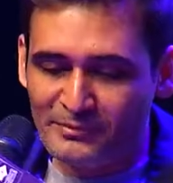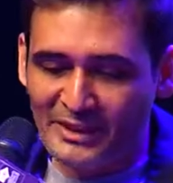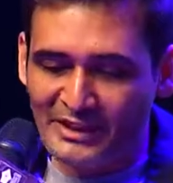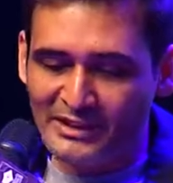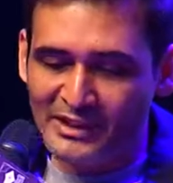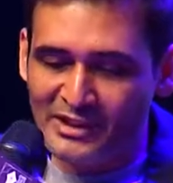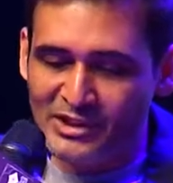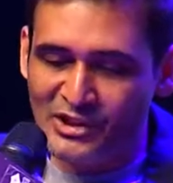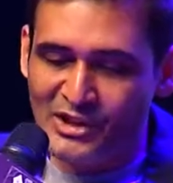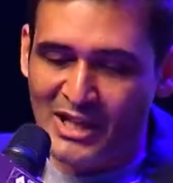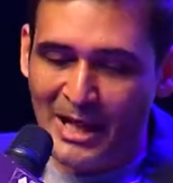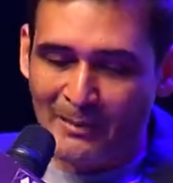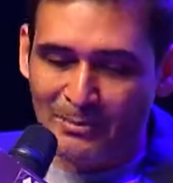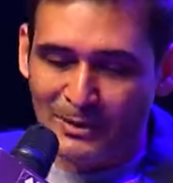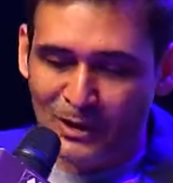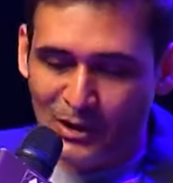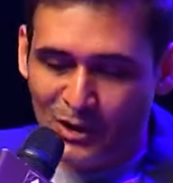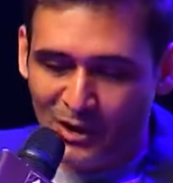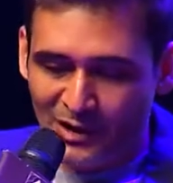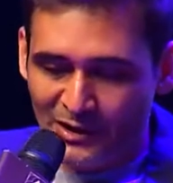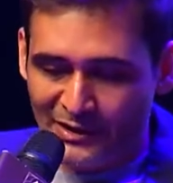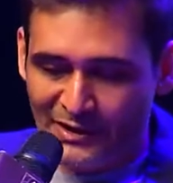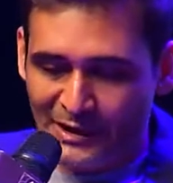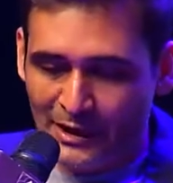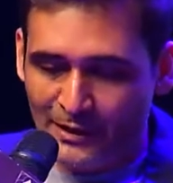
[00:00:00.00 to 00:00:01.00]
in this chapter
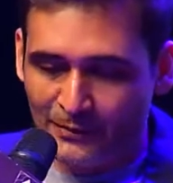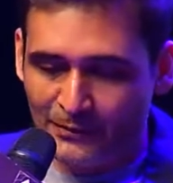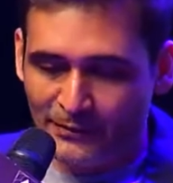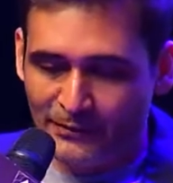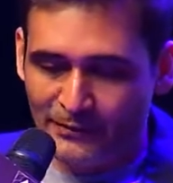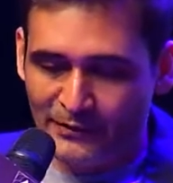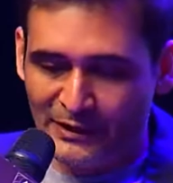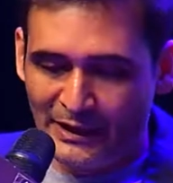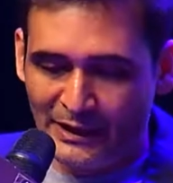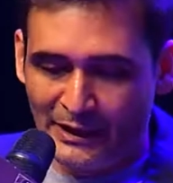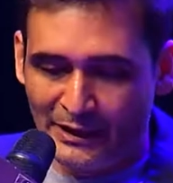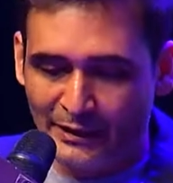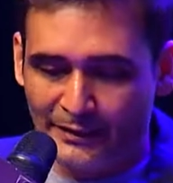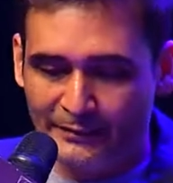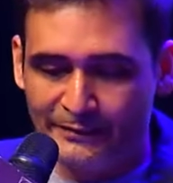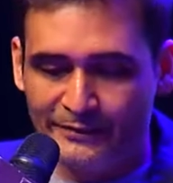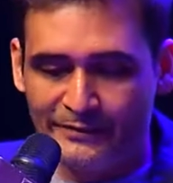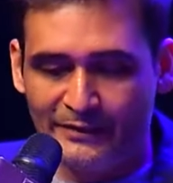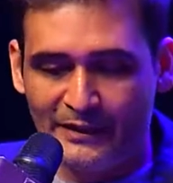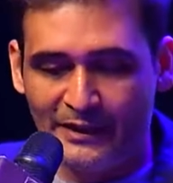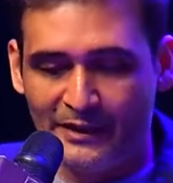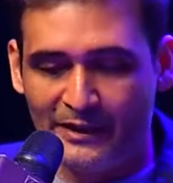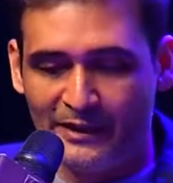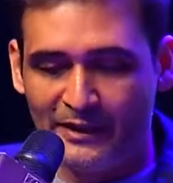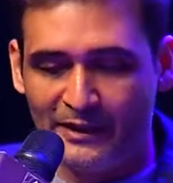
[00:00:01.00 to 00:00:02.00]
called Tough Love,
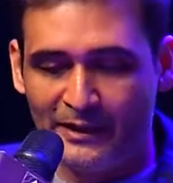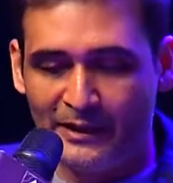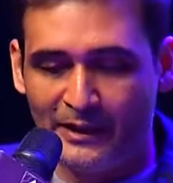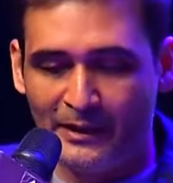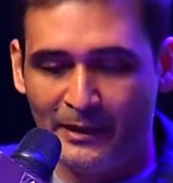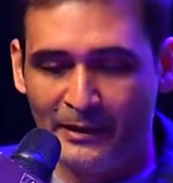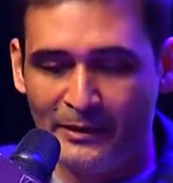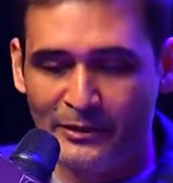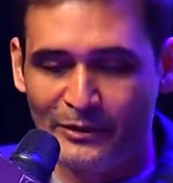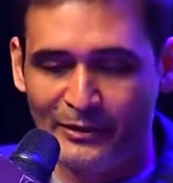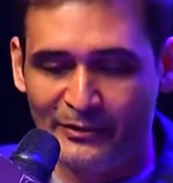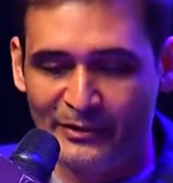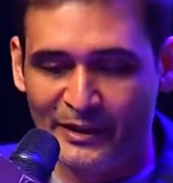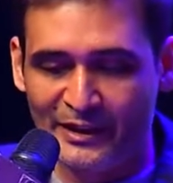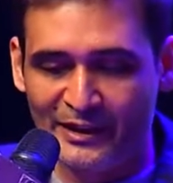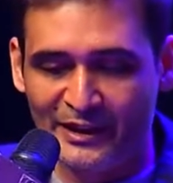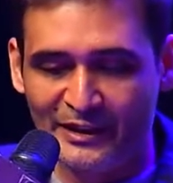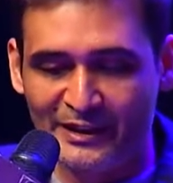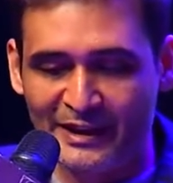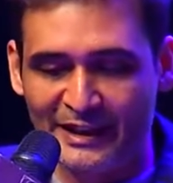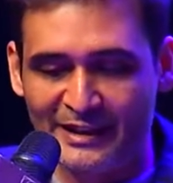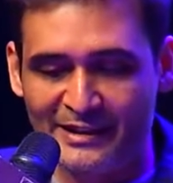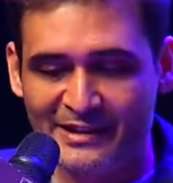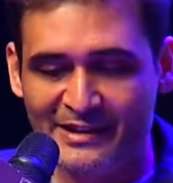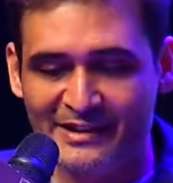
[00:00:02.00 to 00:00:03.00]
uh, you've written
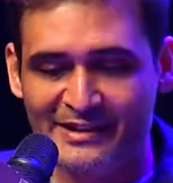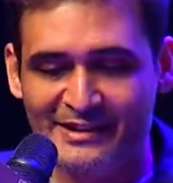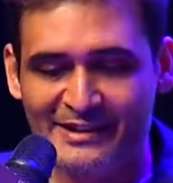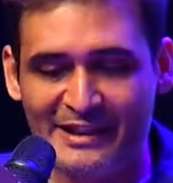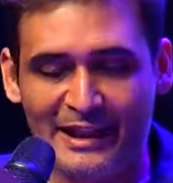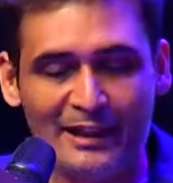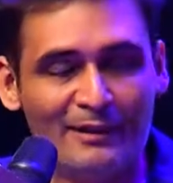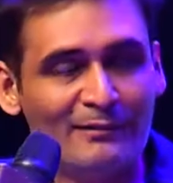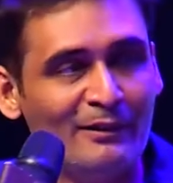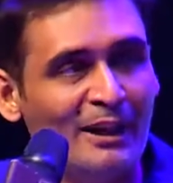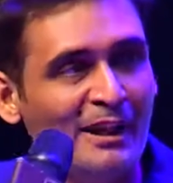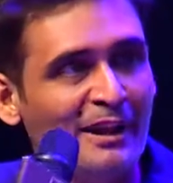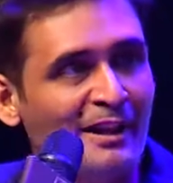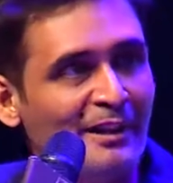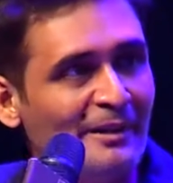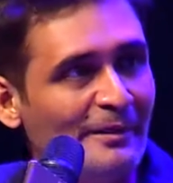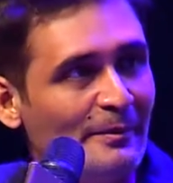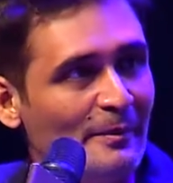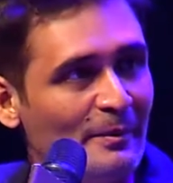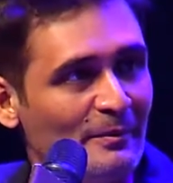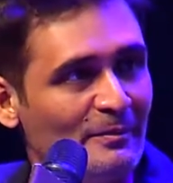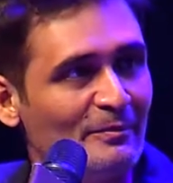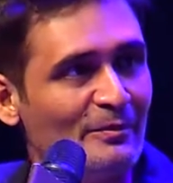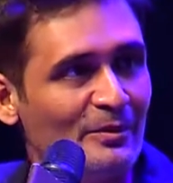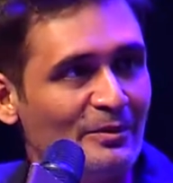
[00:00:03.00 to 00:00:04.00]
that Selva
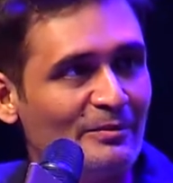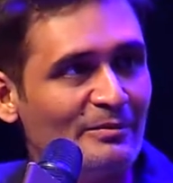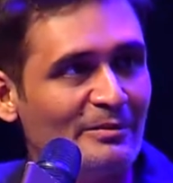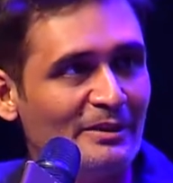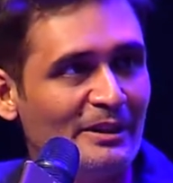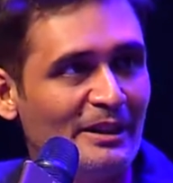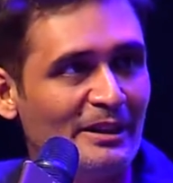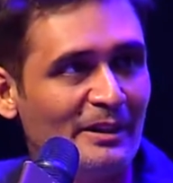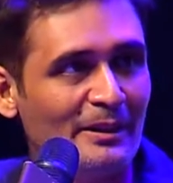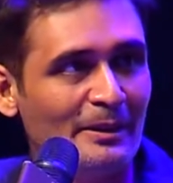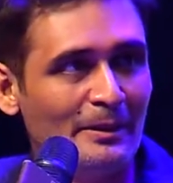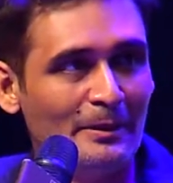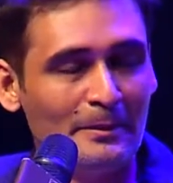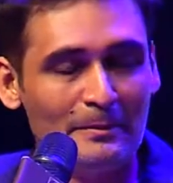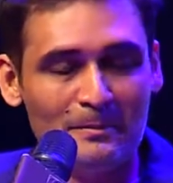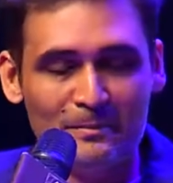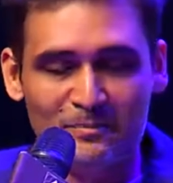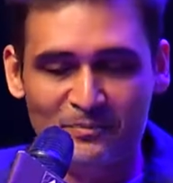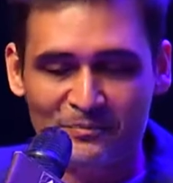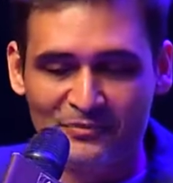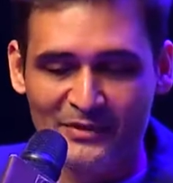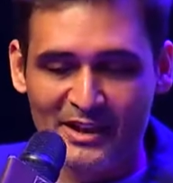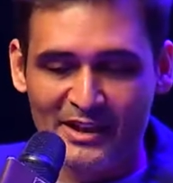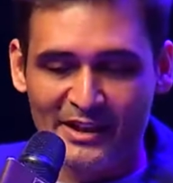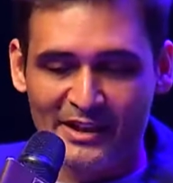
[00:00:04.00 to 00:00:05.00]

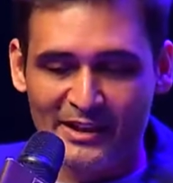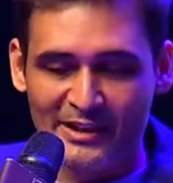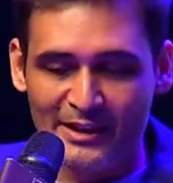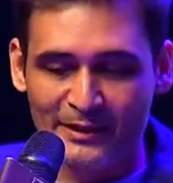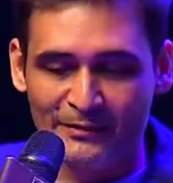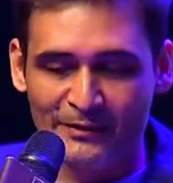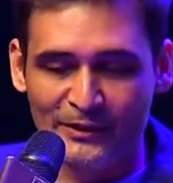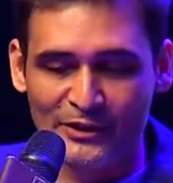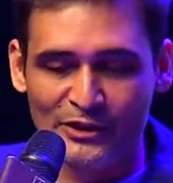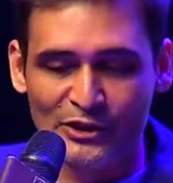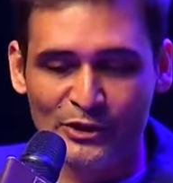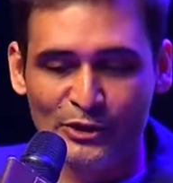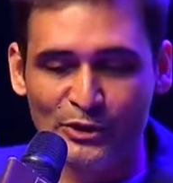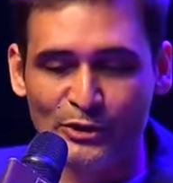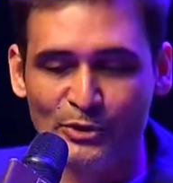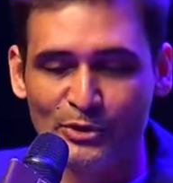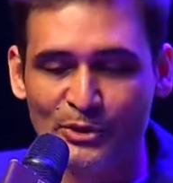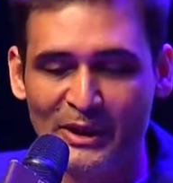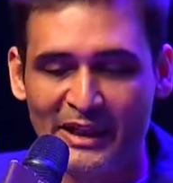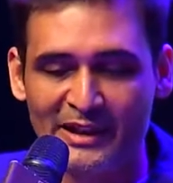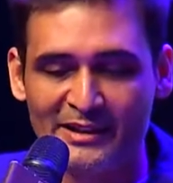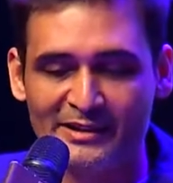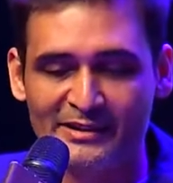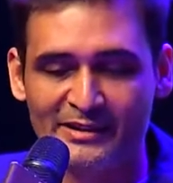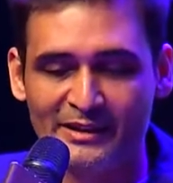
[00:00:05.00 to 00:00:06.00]
um, refers to you
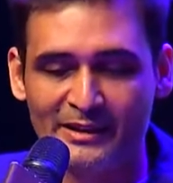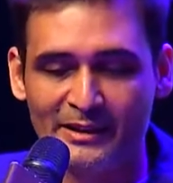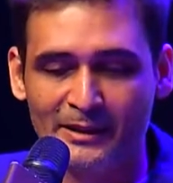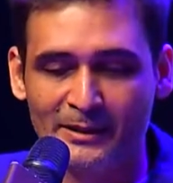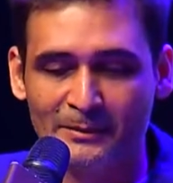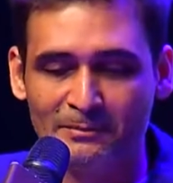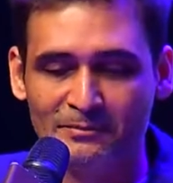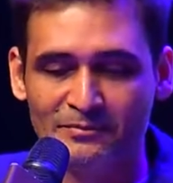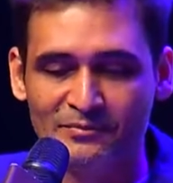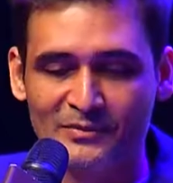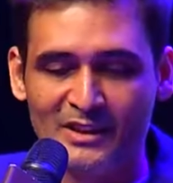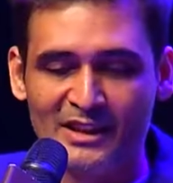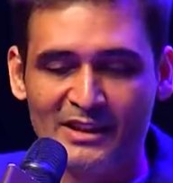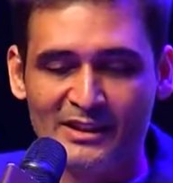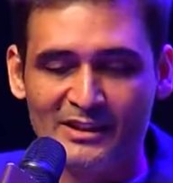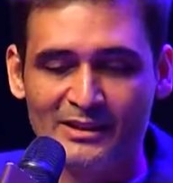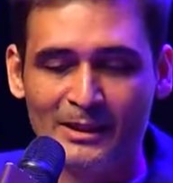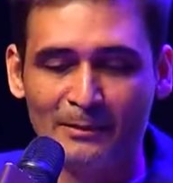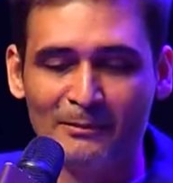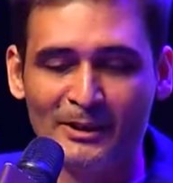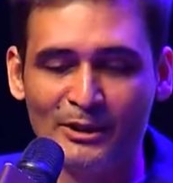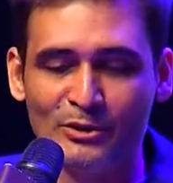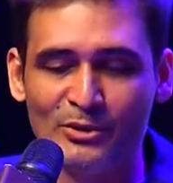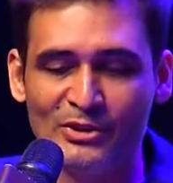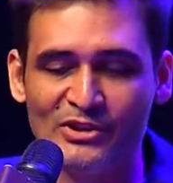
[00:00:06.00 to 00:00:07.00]
as um,
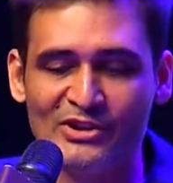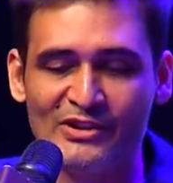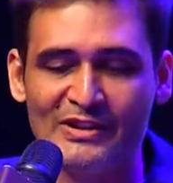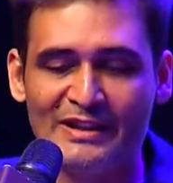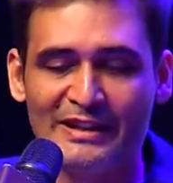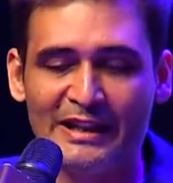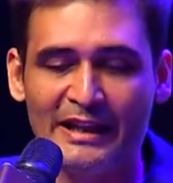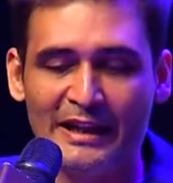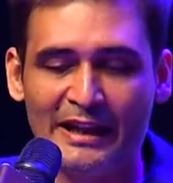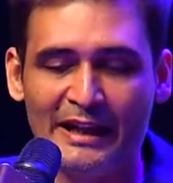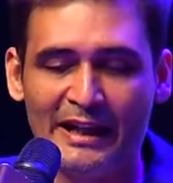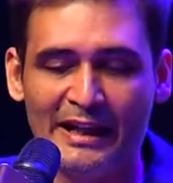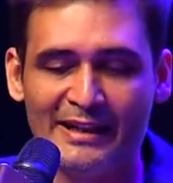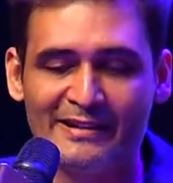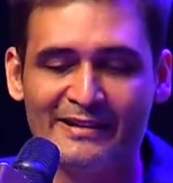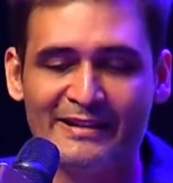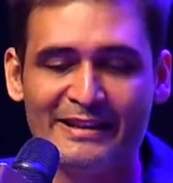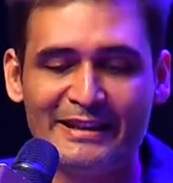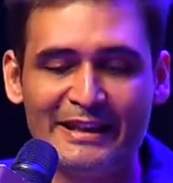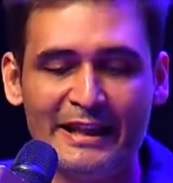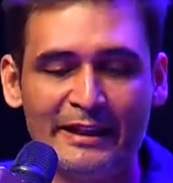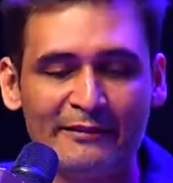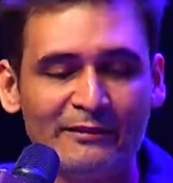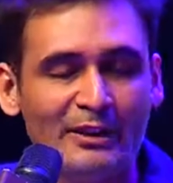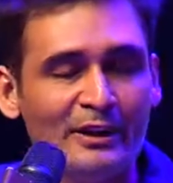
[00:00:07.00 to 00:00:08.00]
someone who has
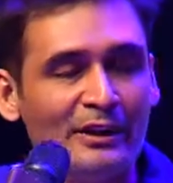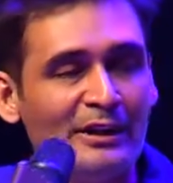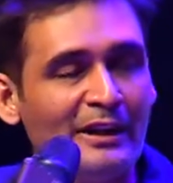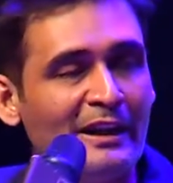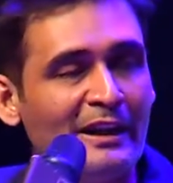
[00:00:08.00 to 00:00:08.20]
never